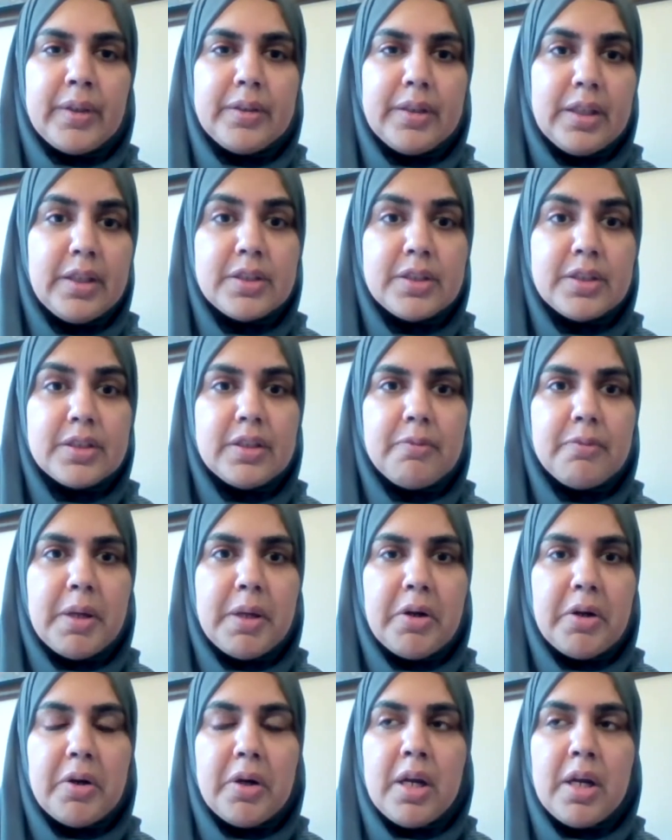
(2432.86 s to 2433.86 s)
They deserve
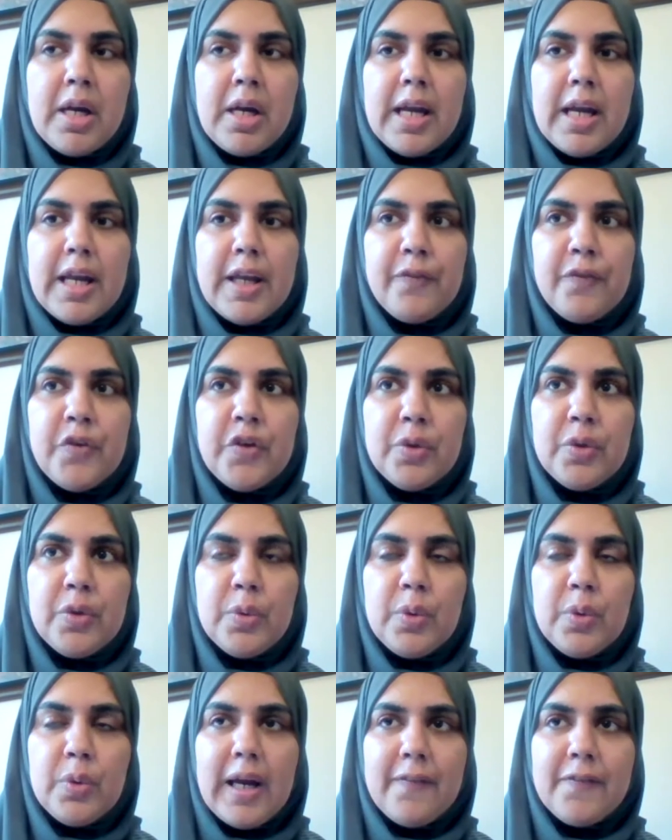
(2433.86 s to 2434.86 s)
better. If you
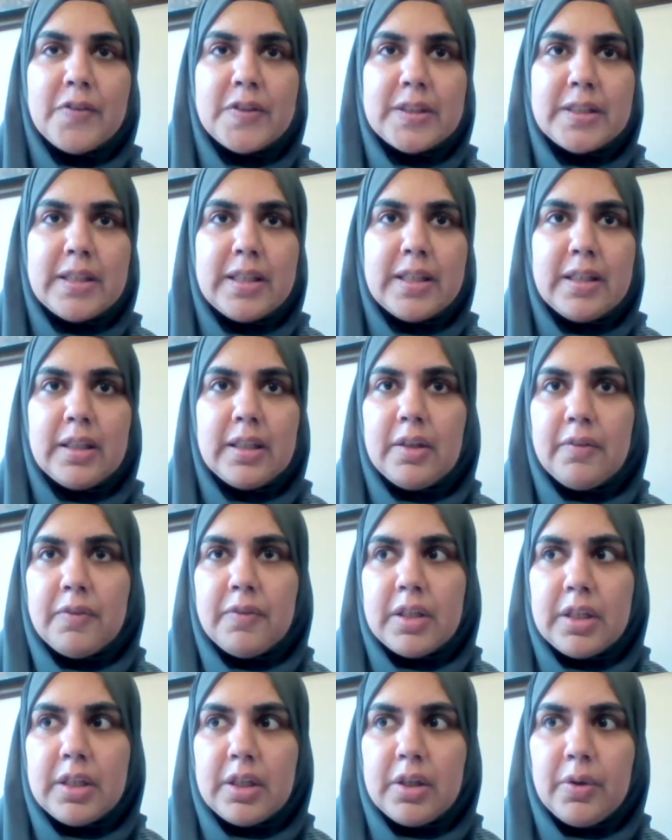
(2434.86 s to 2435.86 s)
have seen the
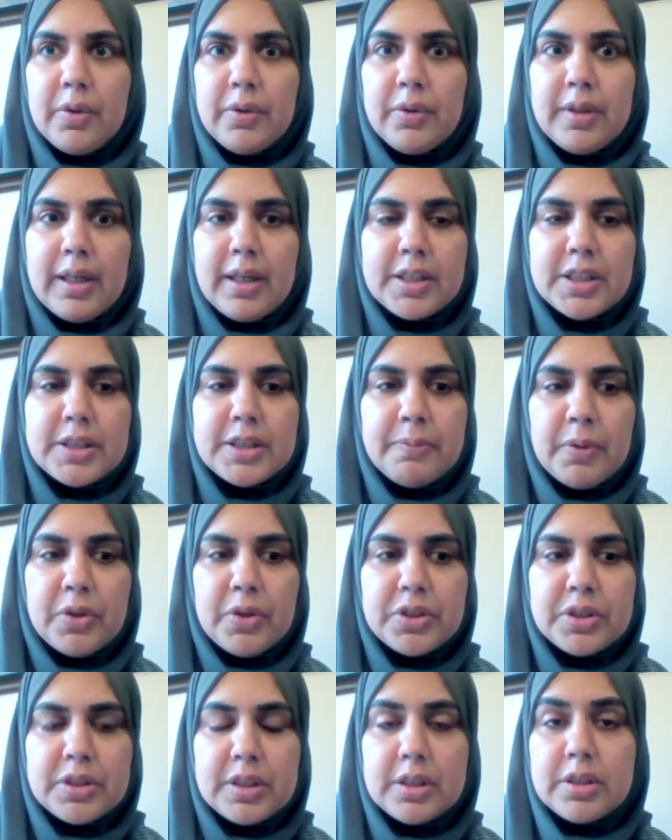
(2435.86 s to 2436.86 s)
video that is
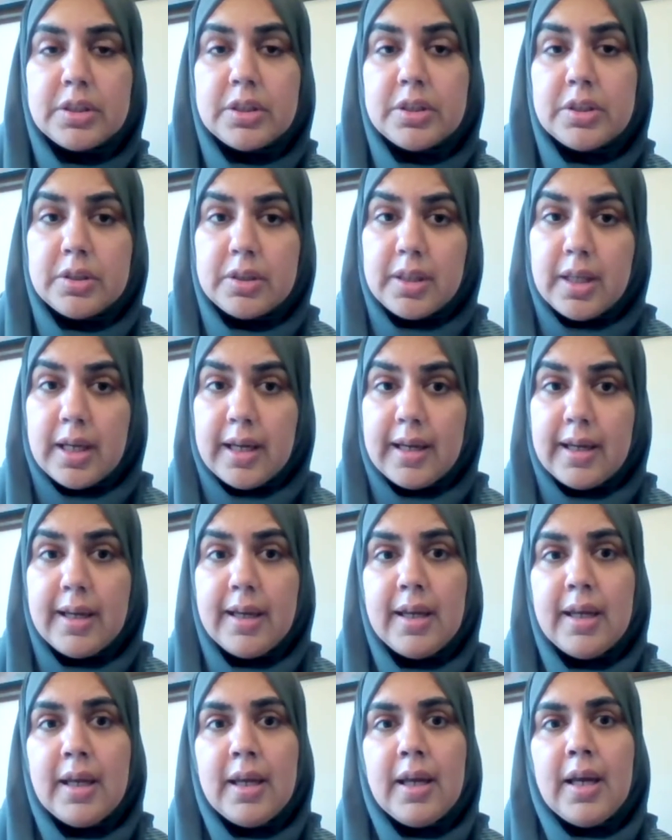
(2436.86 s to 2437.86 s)
posted
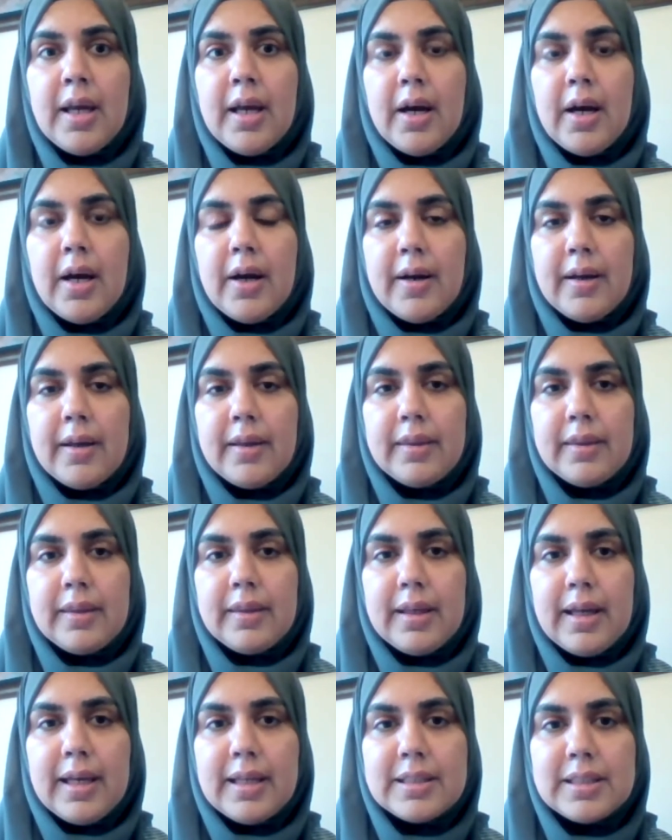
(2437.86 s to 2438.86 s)
today on the
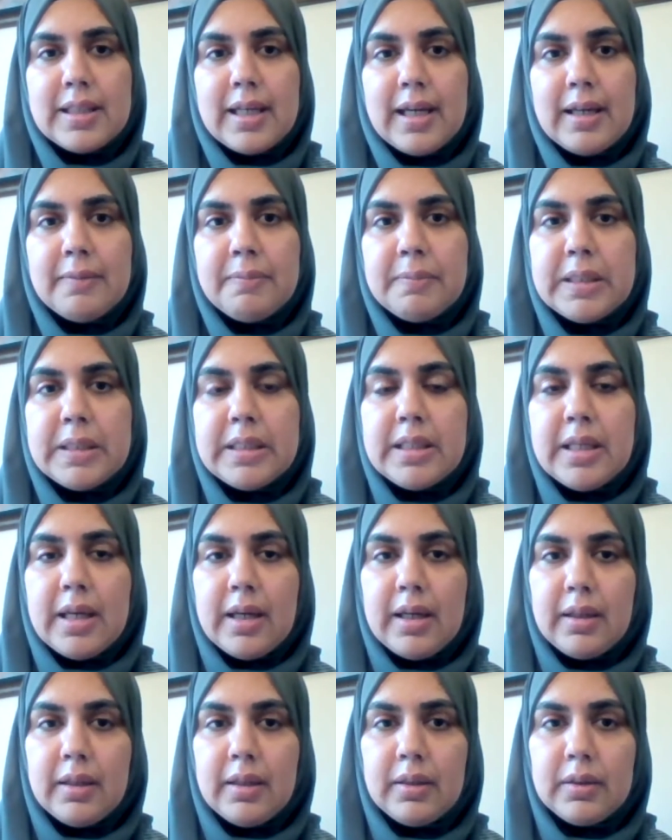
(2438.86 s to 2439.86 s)

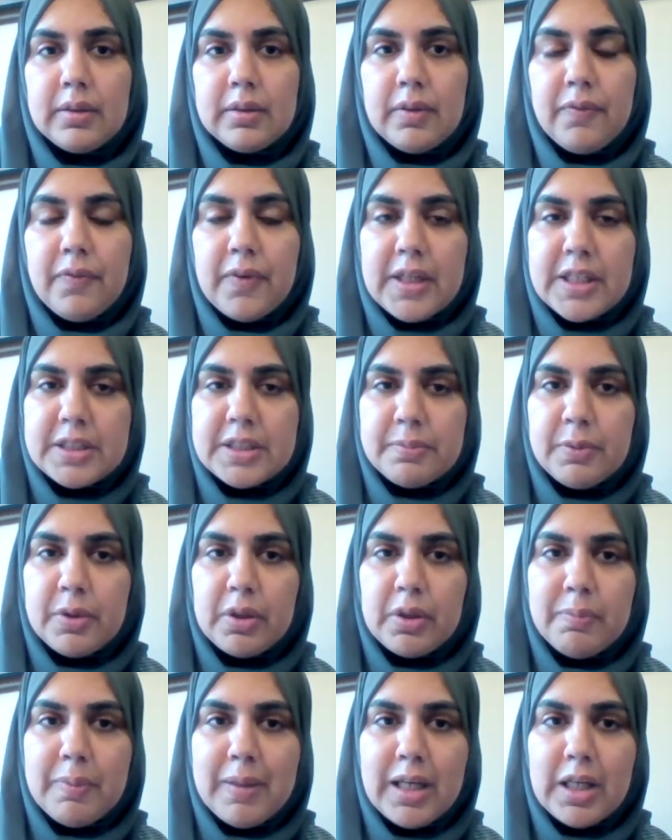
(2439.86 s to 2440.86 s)
SIPL
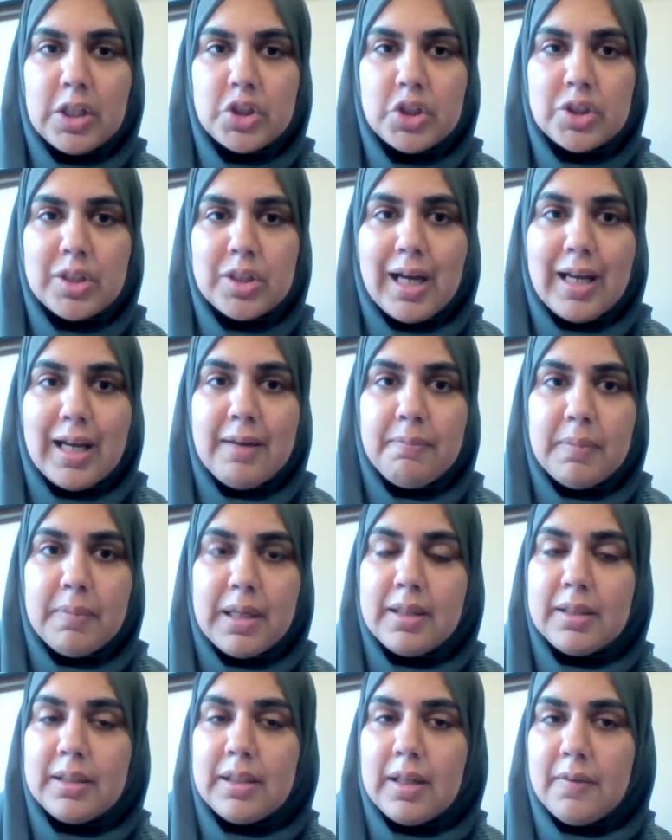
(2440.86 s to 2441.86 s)
Facebook page, I
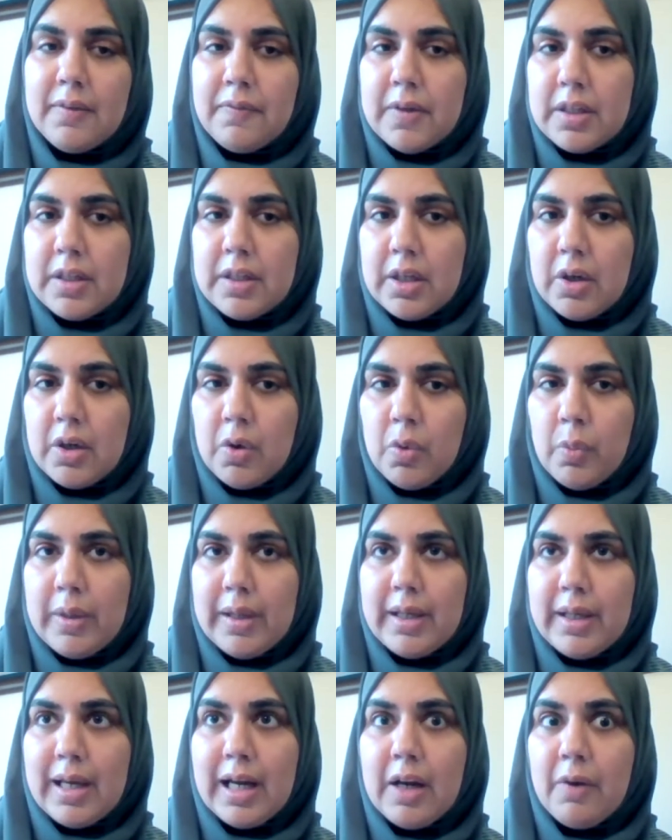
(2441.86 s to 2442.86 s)
made that video
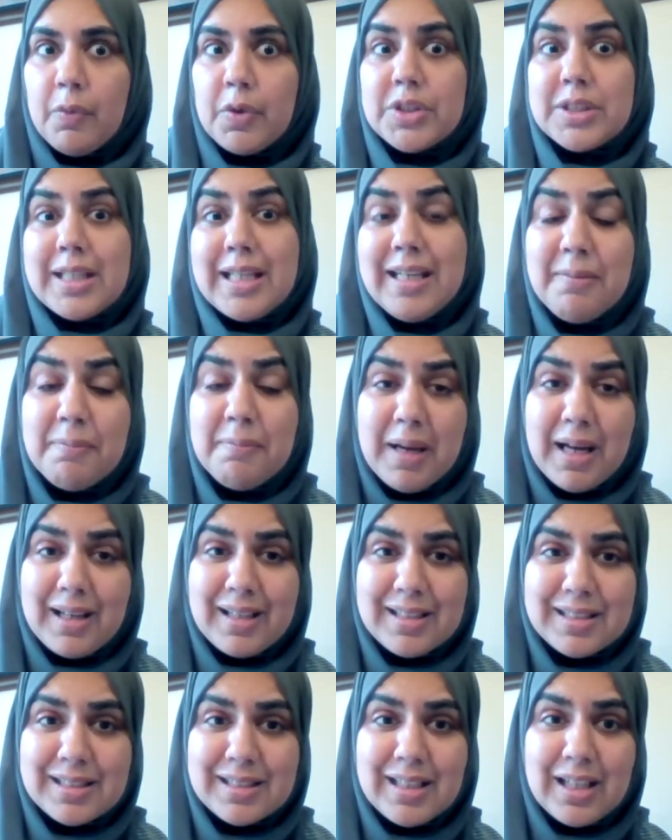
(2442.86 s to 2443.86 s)
when I was in
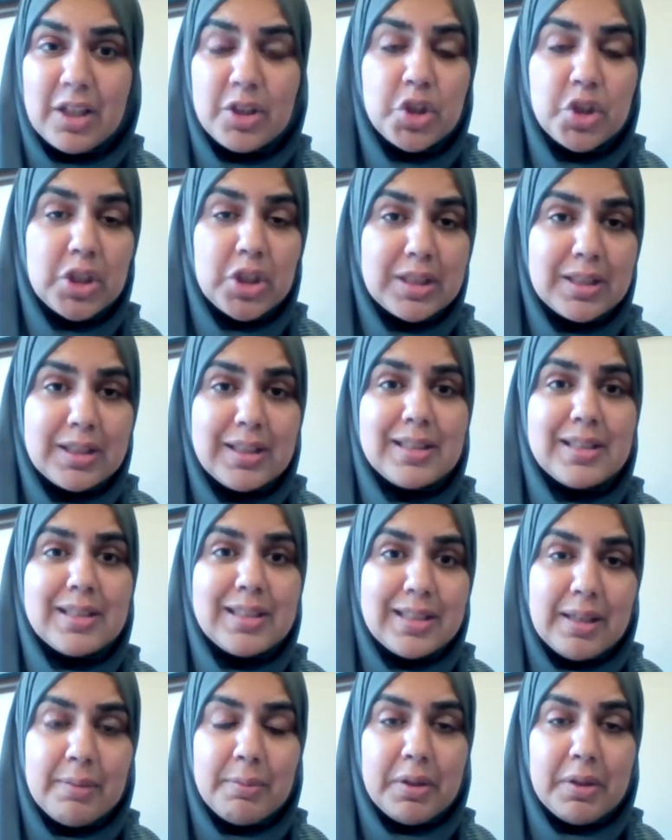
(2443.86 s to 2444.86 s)
Pakistan just this
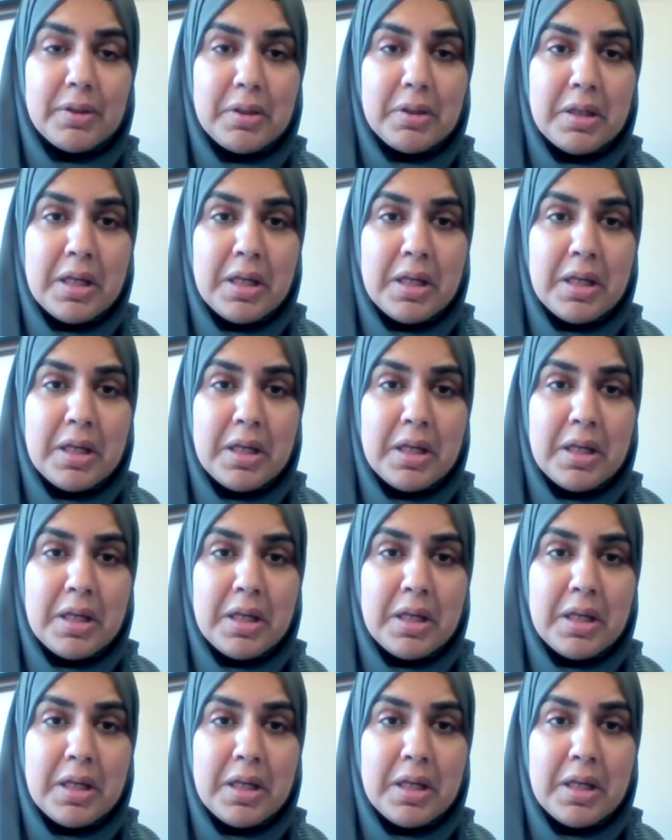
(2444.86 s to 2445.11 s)
summer.